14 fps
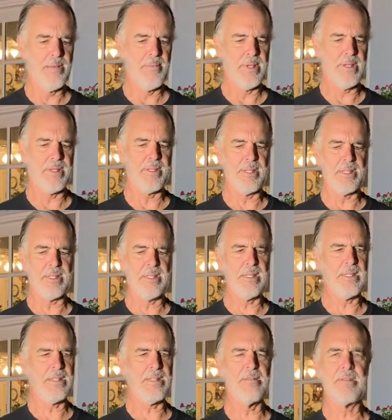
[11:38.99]
because you can see
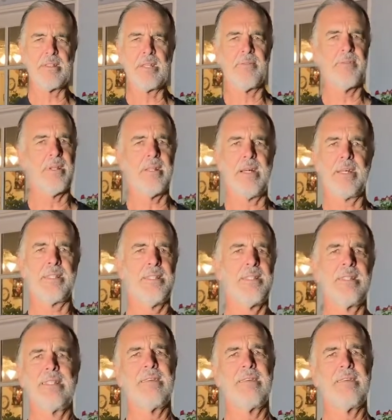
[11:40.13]
us do stuff in class and this,